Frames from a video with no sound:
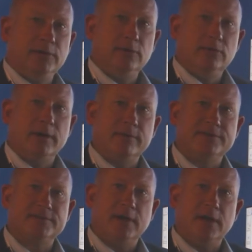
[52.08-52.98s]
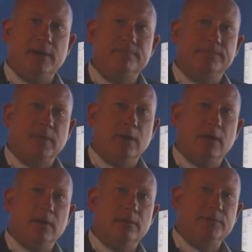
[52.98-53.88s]
new, I would say,
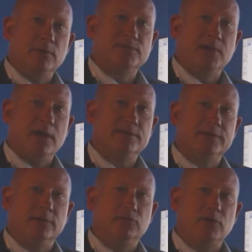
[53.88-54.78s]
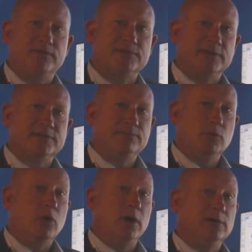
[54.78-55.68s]
use case that drifts us
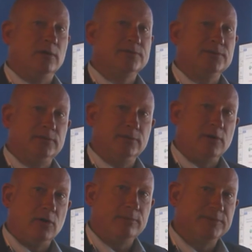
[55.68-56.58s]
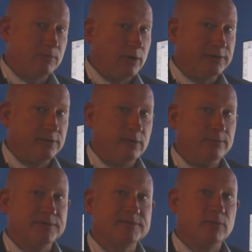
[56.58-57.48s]
more closer to the home, smart
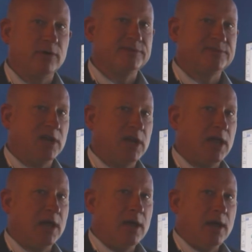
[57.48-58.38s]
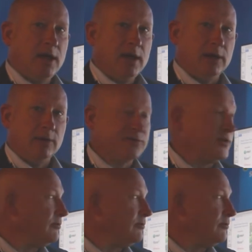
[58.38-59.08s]
home and smart city, and also